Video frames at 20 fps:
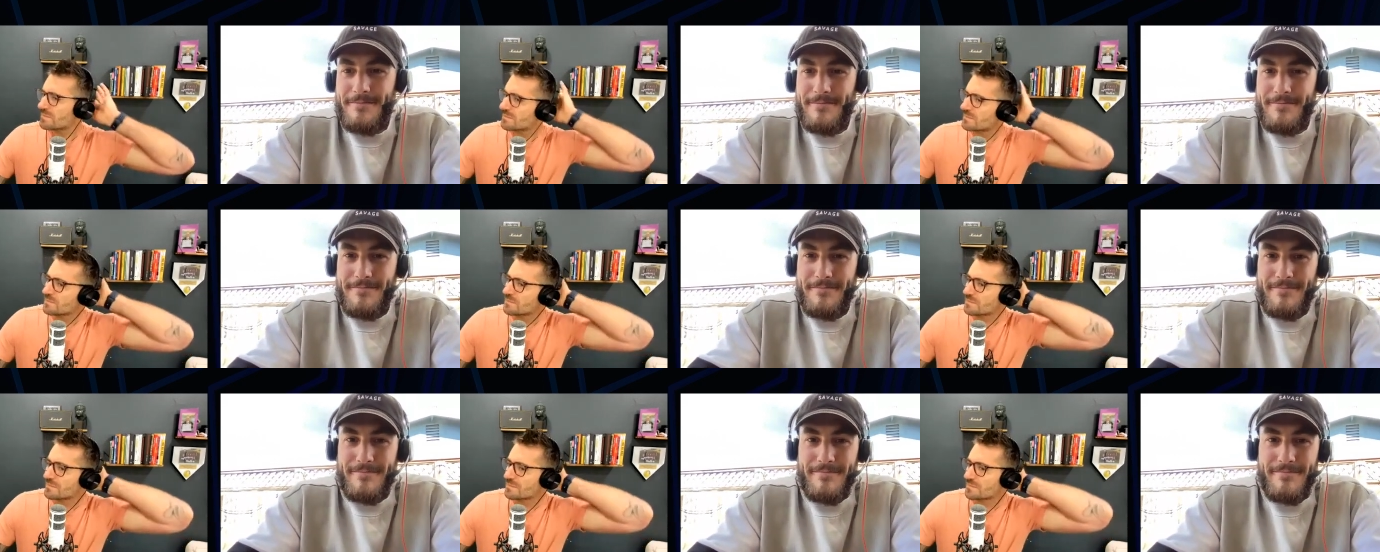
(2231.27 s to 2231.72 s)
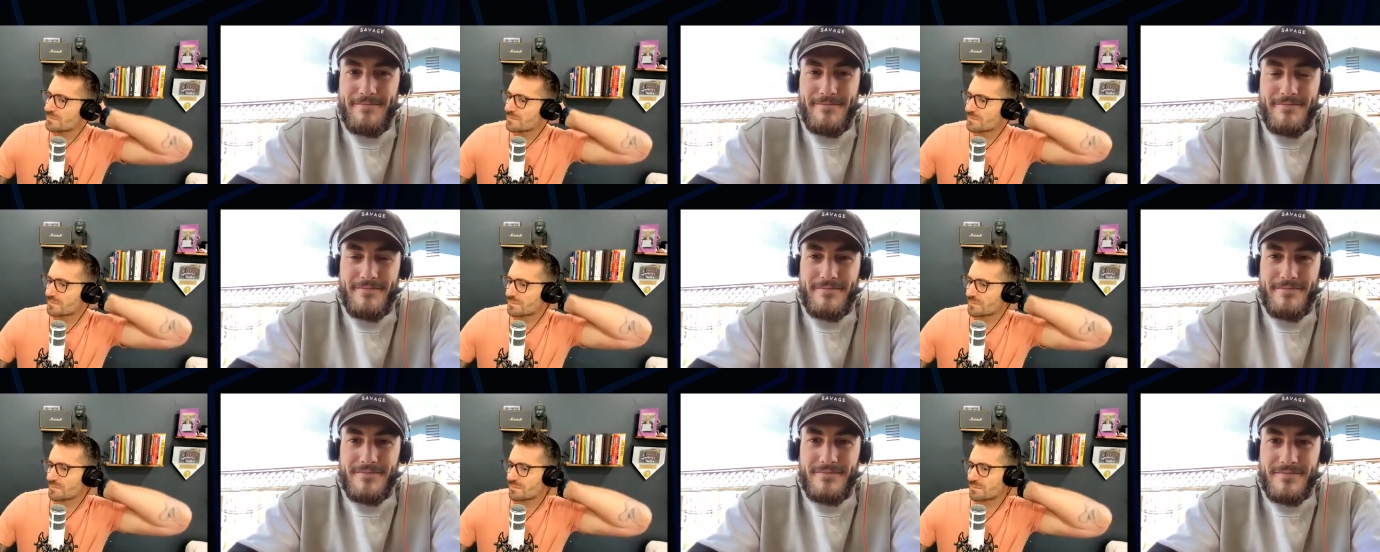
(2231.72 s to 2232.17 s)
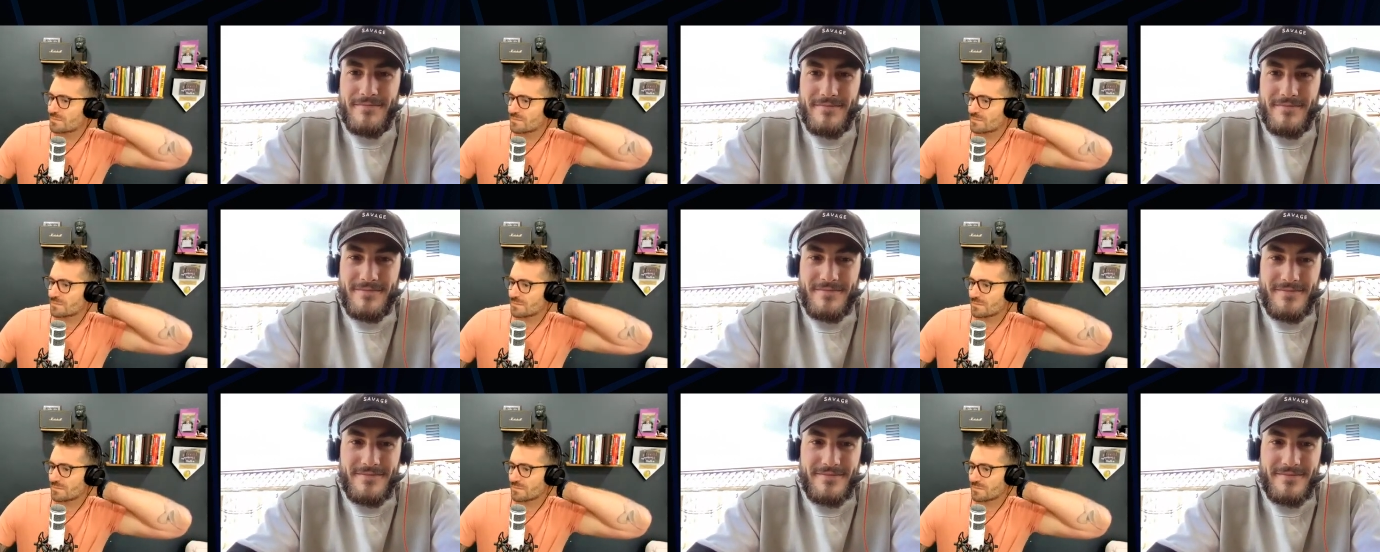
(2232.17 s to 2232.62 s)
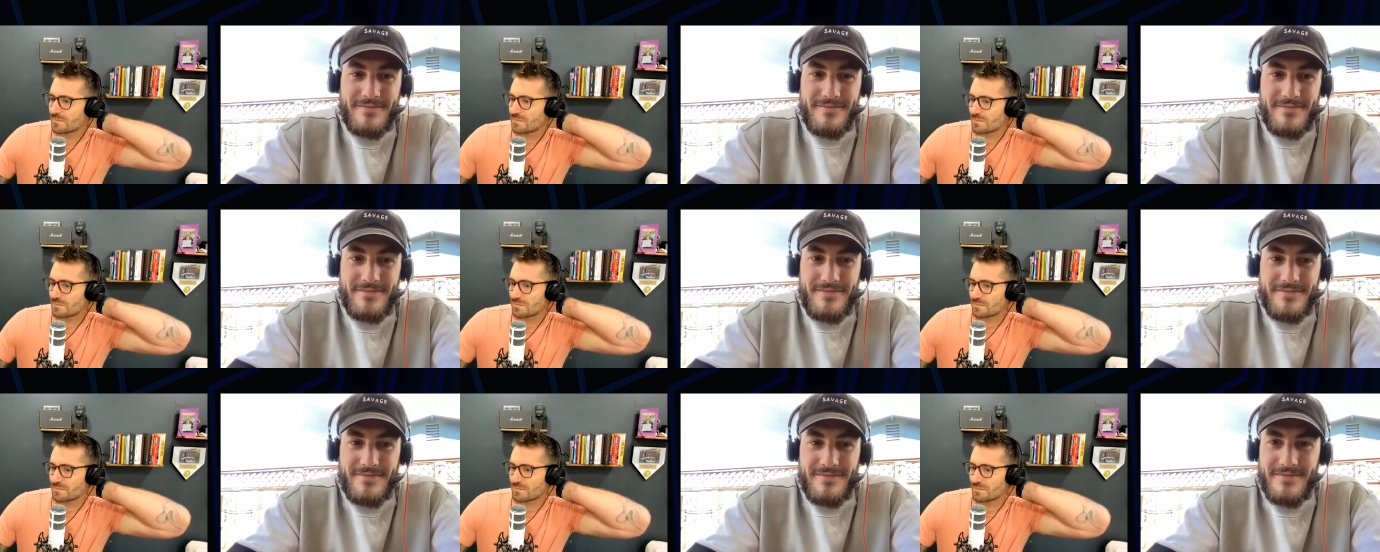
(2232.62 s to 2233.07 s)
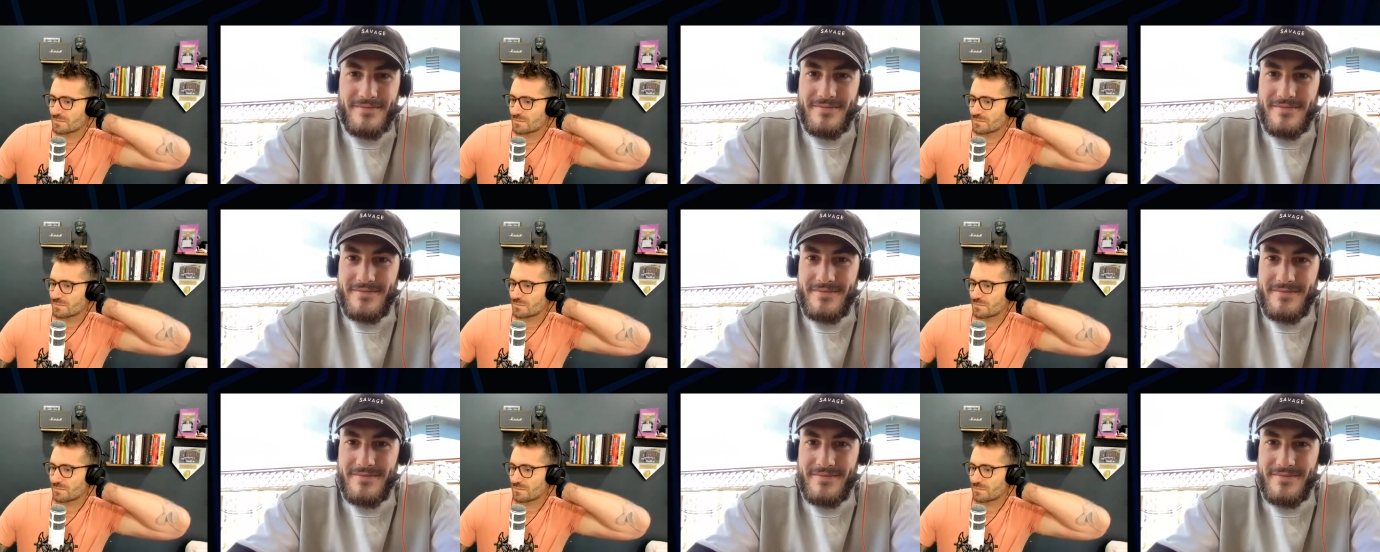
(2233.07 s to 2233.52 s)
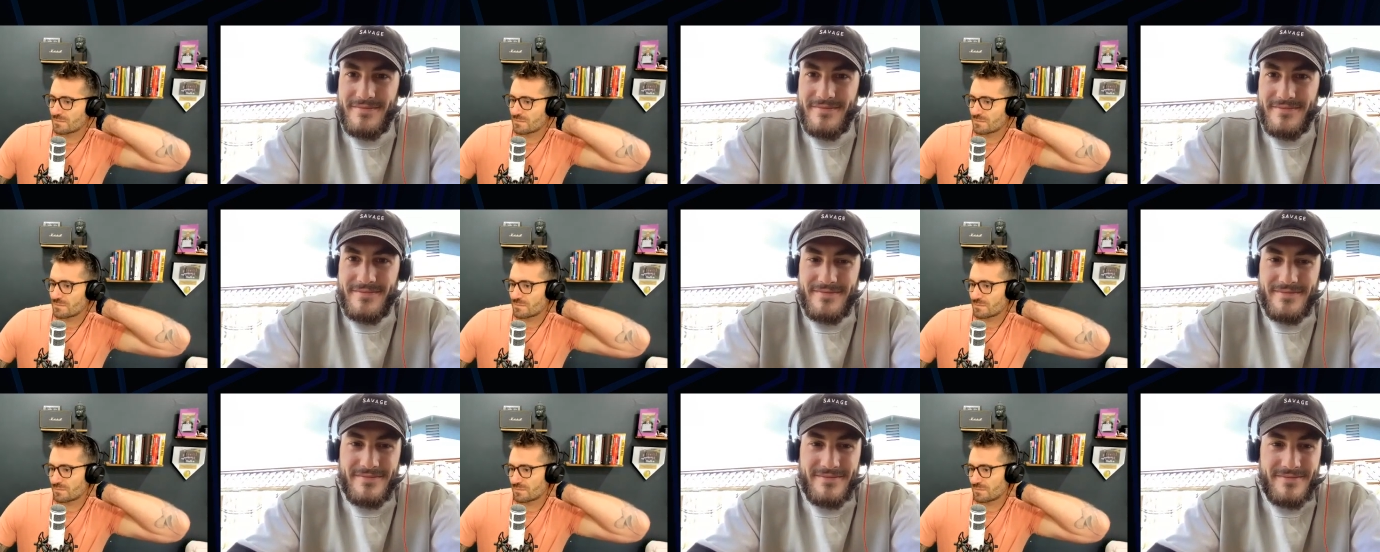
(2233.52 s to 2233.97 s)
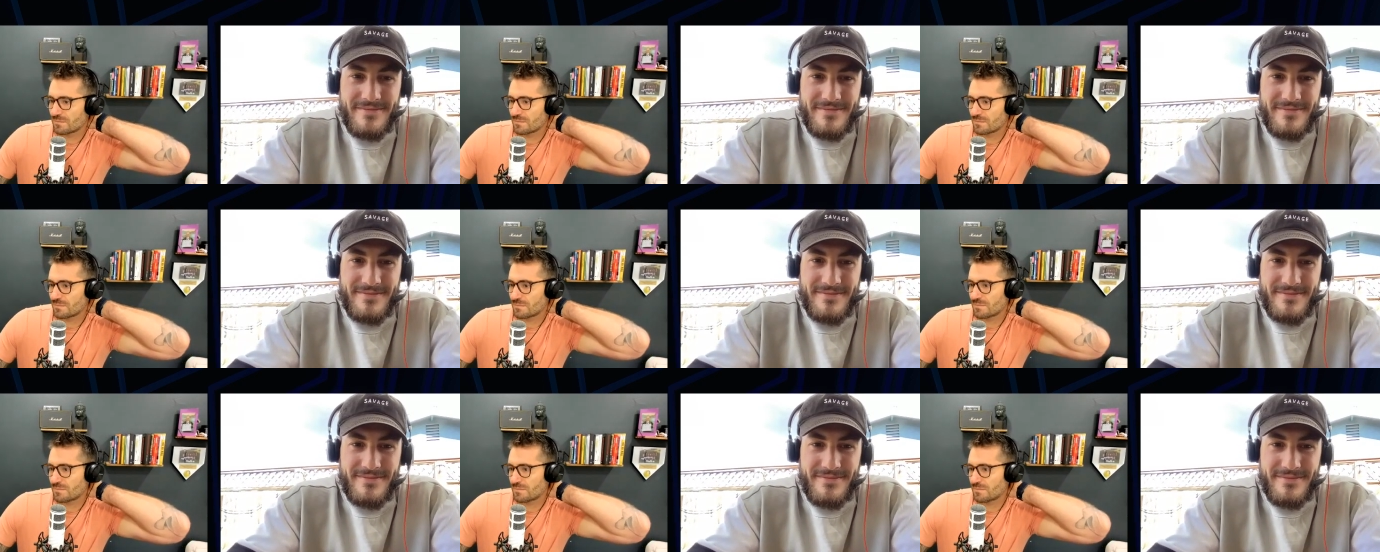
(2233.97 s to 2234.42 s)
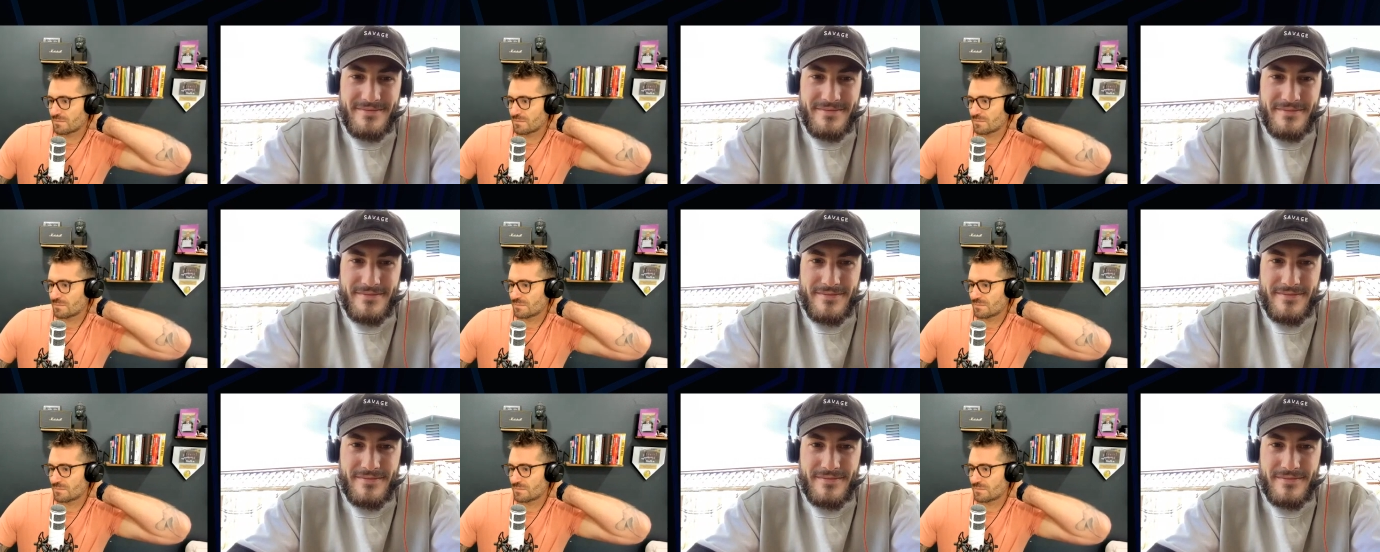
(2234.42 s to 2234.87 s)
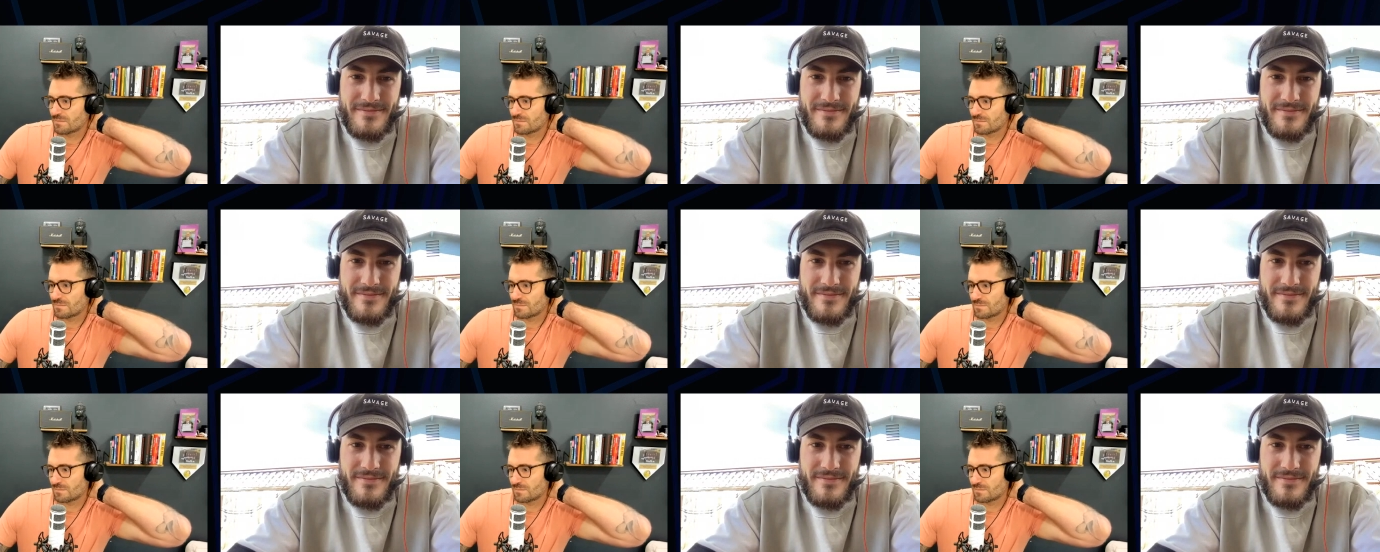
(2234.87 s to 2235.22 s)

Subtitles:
[no speech]